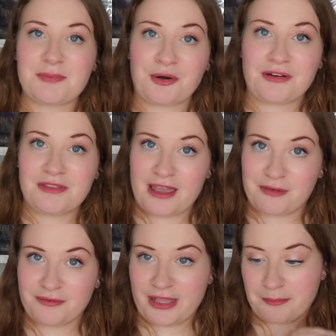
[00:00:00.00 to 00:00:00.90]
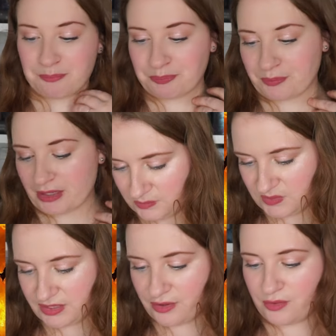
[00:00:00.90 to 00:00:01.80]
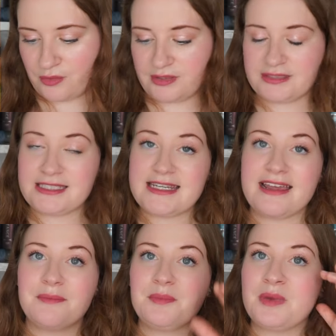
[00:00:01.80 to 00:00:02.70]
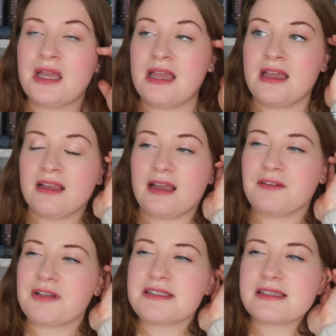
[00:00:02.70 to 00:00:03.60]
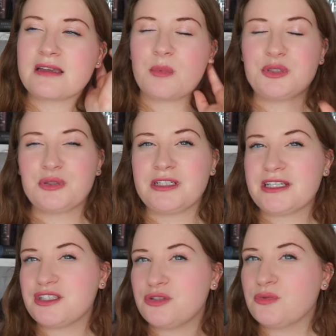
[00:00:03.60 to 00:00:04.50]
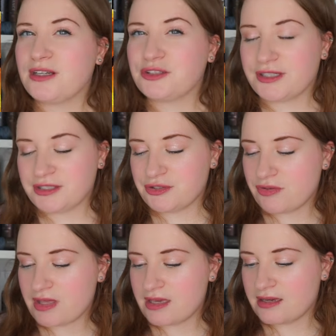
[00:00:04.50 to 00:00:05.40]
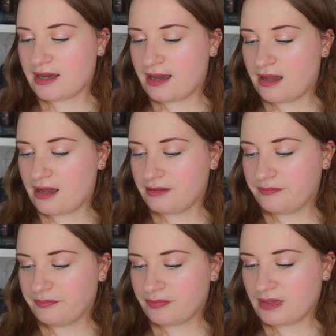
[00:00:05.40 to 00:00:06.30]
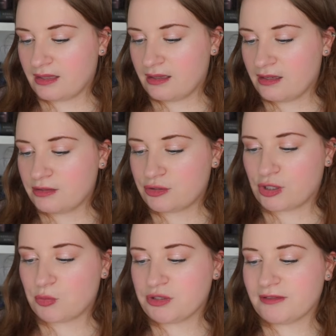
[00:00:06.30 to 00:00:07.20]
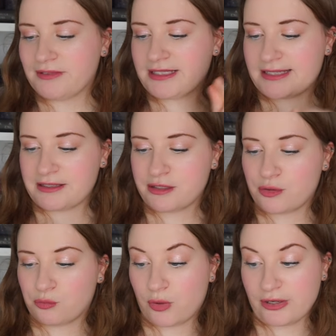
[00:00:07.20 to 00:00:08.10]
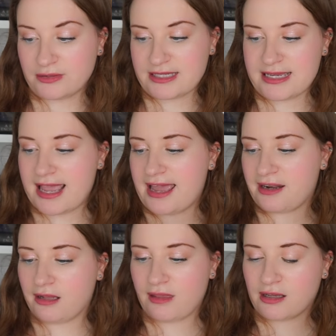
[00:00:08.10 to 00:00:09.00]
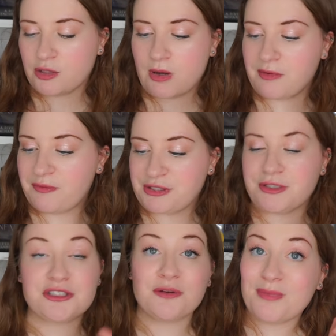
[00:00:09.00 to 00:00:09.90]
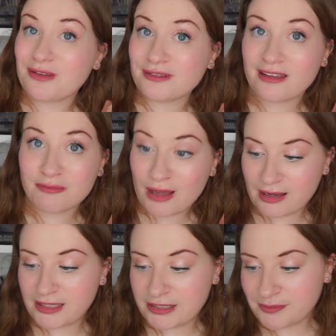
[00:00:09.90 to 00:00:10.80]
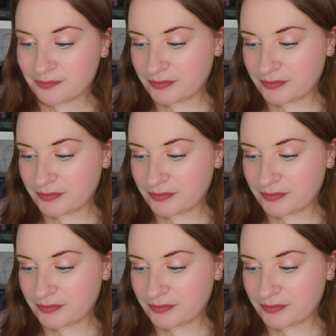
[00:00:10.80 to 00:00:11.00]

Spark of the Ever Flame. So DM kind of gets this opportunity to enter into the dark world of descended royalty and unlock the web of mysteries her mother left behind,